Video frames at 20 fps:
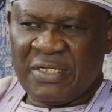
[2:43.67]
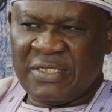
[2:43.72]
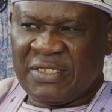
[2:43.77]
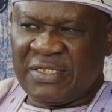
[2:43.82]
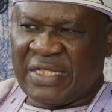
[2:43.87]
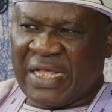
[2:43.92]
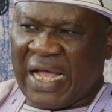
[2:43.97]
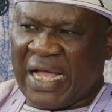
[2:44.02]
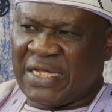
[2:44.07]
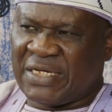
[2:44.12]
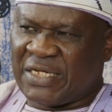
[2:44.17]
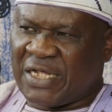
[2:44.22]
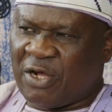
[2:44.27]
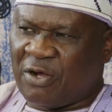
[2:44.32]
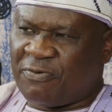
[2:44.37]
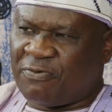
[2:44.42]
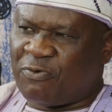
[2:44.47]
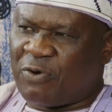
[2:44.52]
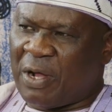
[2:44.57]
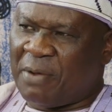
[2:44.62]
The idea
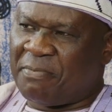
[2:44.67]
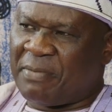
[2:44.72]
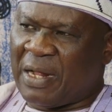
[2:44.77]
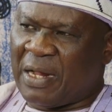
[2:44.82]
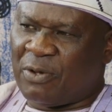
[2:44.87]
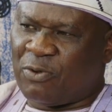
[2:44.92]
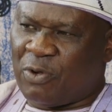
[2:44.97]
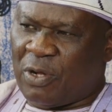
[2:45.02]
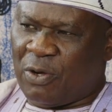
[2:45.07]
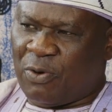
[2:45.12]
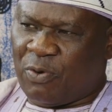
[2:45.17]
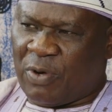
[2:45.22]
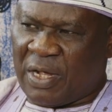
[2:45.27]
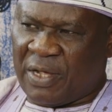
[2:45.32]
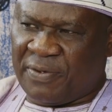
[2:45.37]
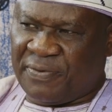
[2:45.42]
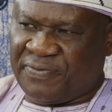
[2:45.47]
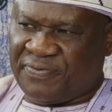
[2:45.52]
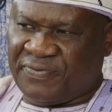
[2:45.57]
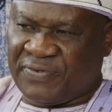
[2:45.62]
of one man, one
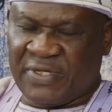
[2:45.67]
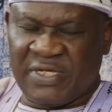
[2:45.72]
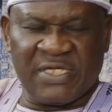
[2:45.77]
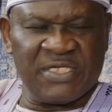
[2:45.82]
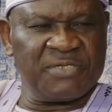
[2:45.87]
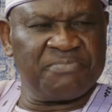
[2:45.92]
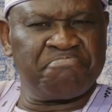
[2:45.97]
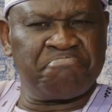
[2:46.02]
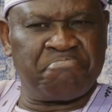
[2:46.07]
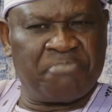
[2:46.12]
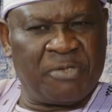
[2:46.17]
wife is